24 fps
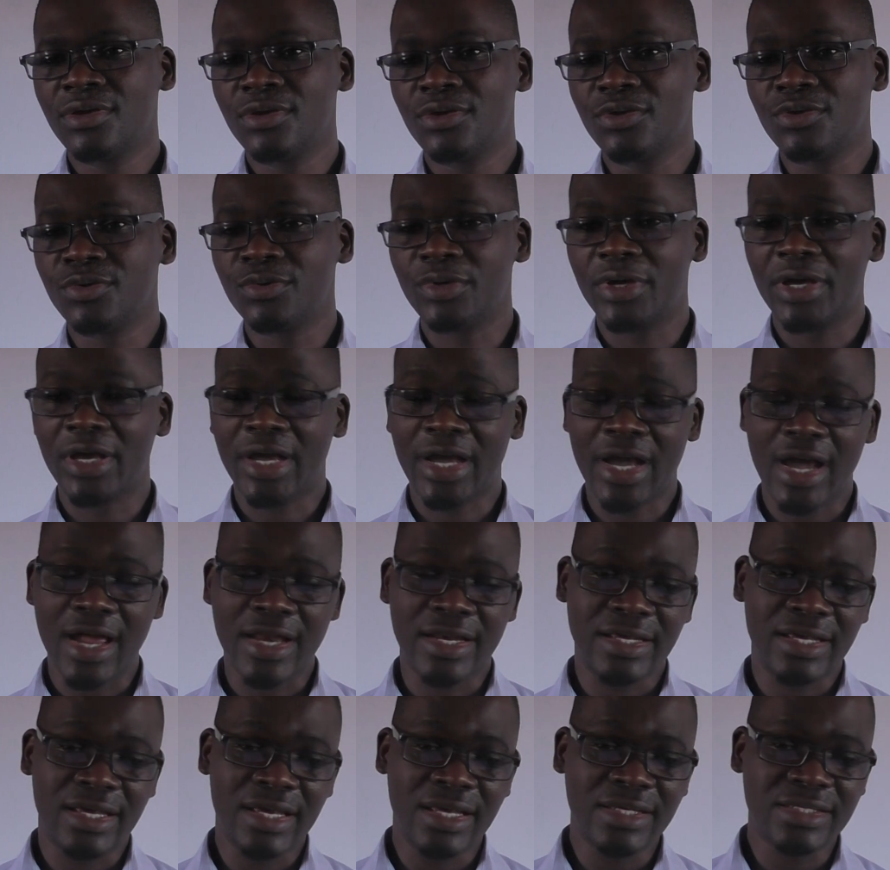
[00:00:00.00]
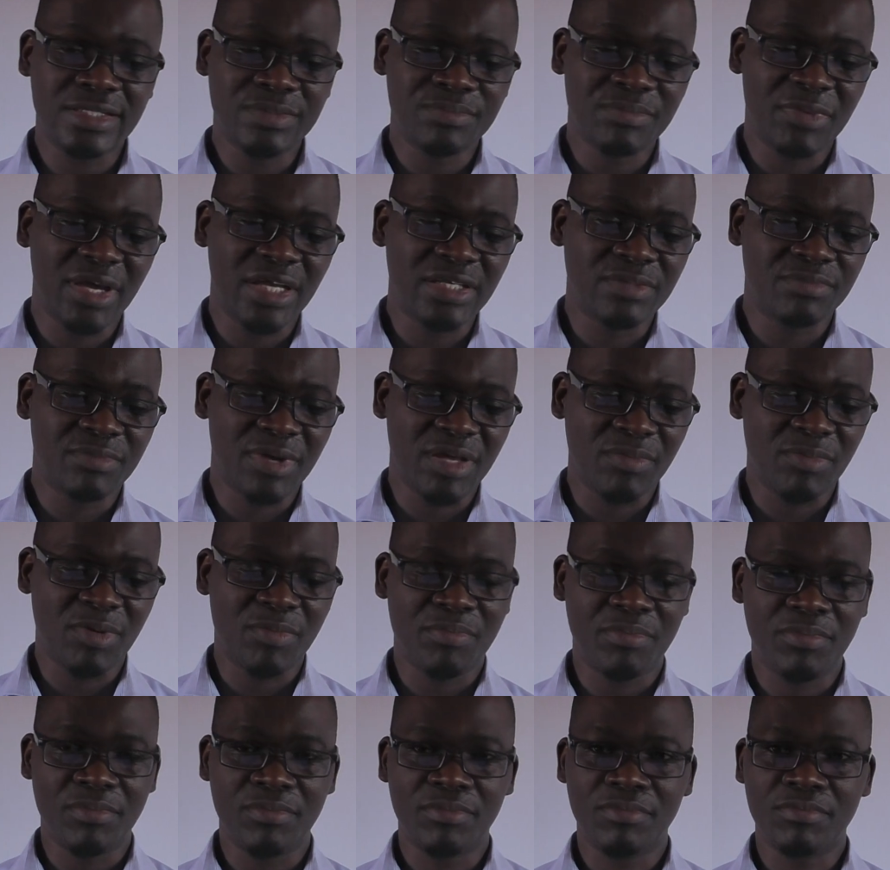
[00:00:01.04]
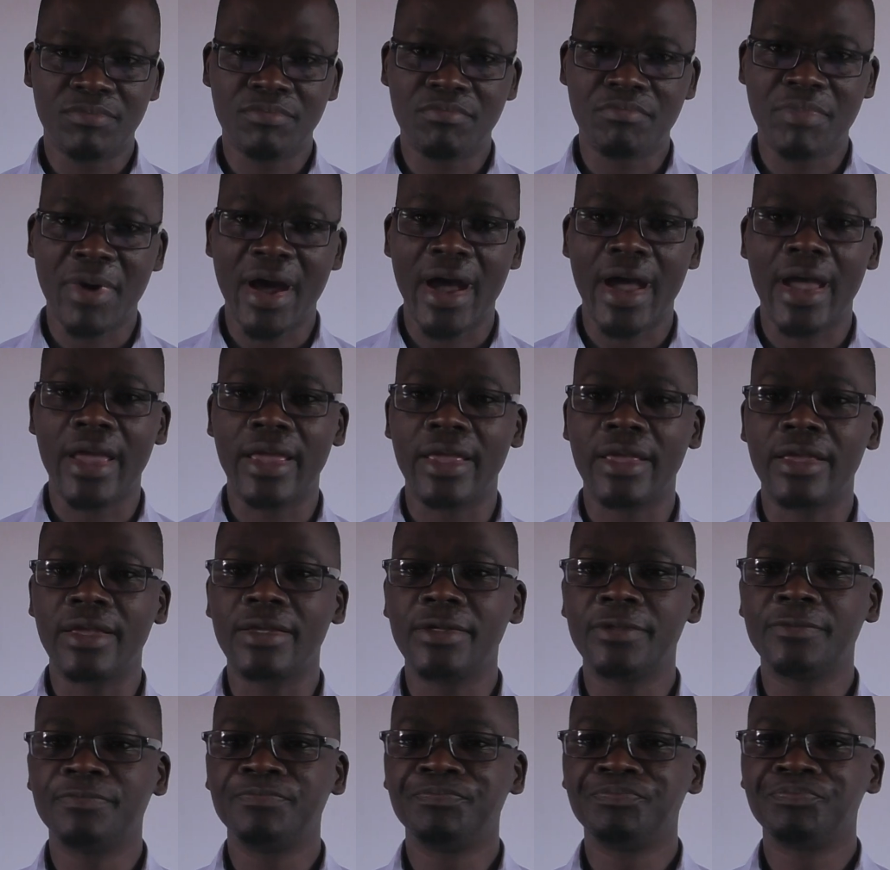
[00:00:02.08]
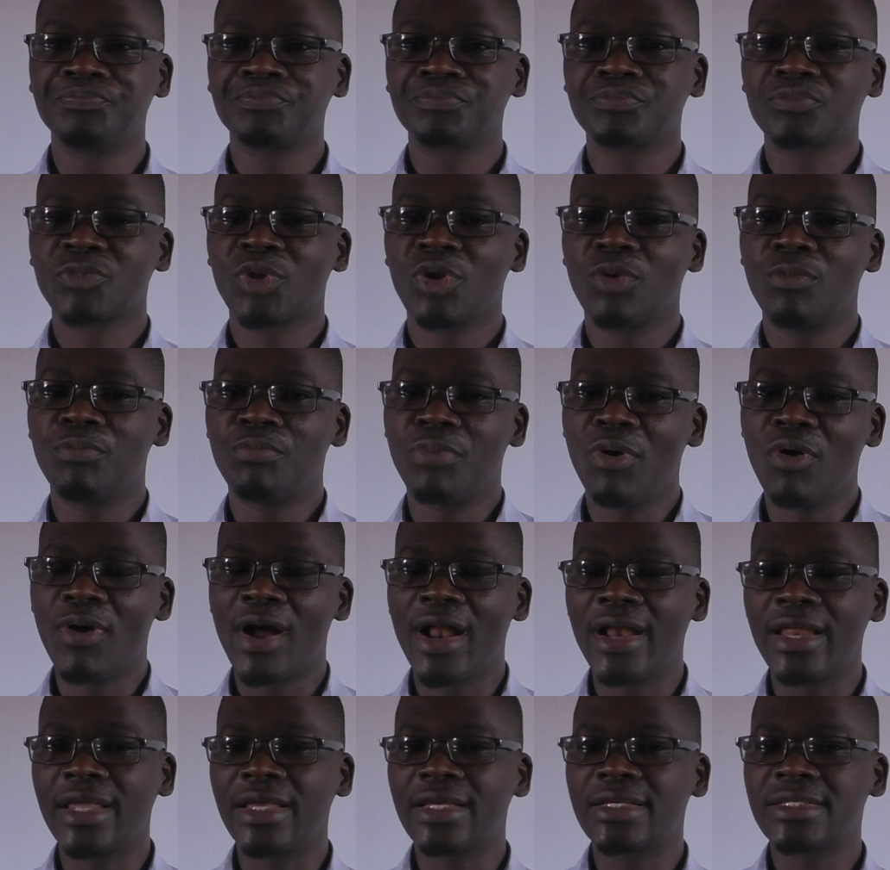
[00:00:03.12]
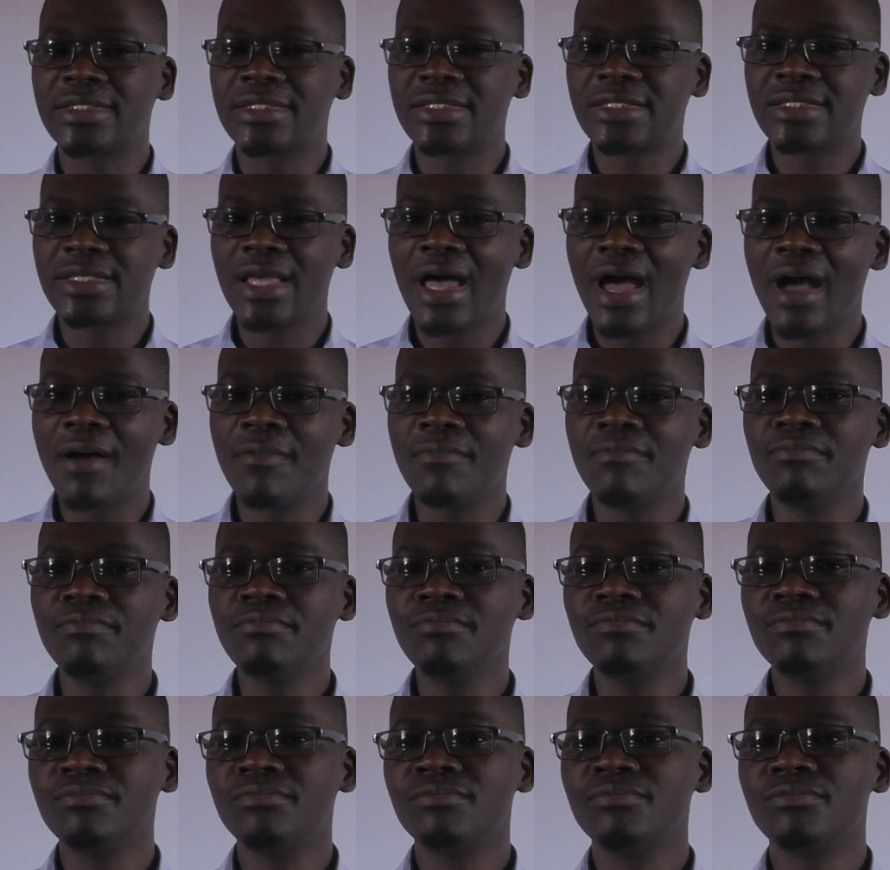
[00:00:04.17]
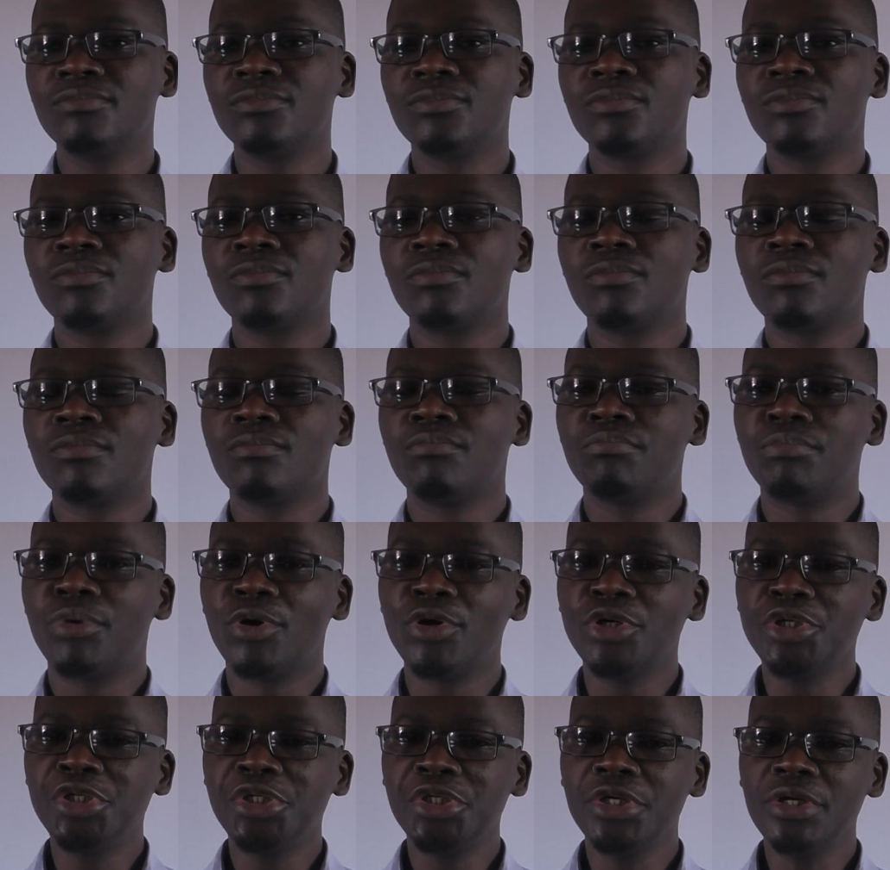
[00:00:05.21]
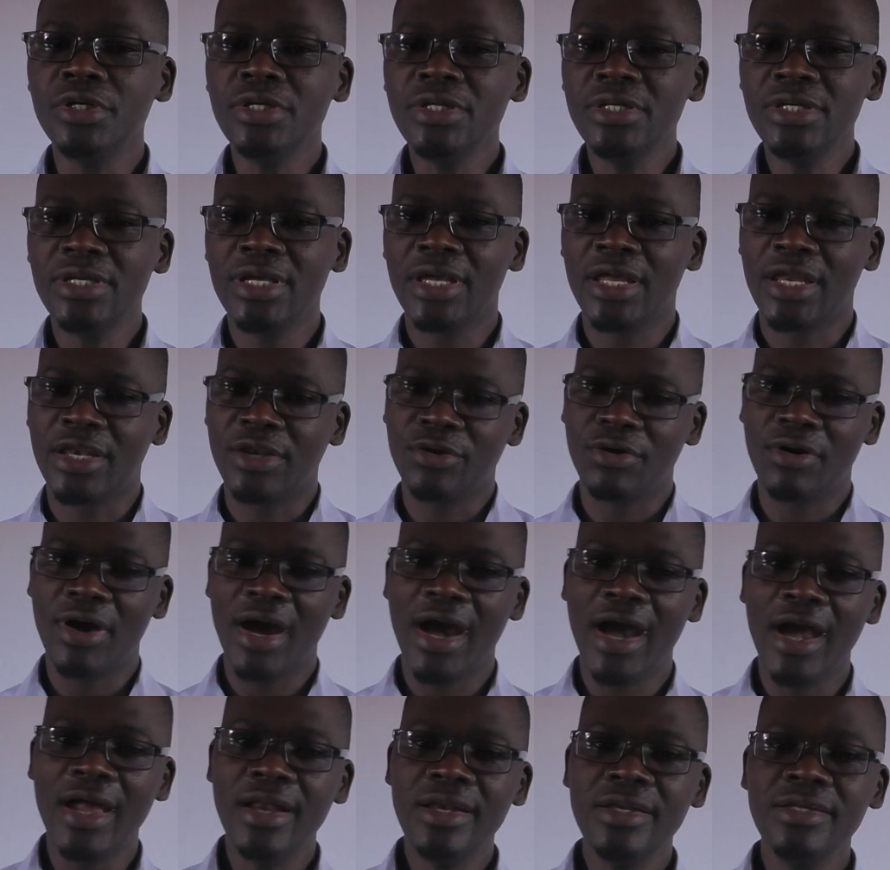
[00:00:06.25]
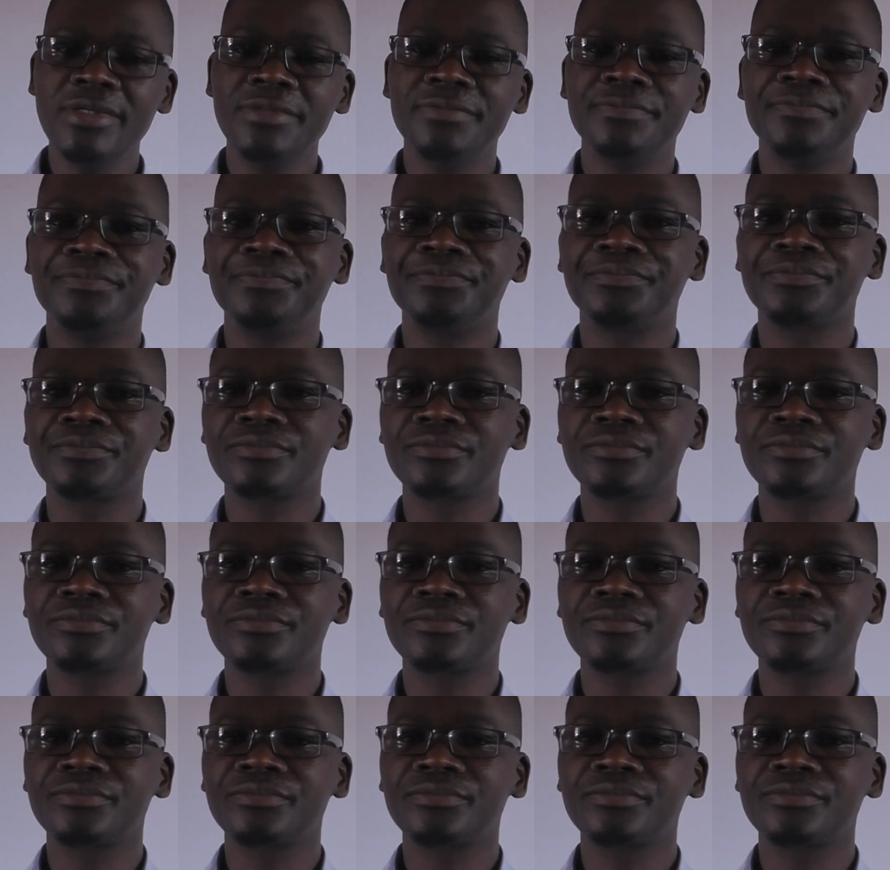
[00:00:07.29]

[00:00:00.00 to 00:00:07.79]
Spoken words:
you can estimate maybe by pouring some portion in your hand.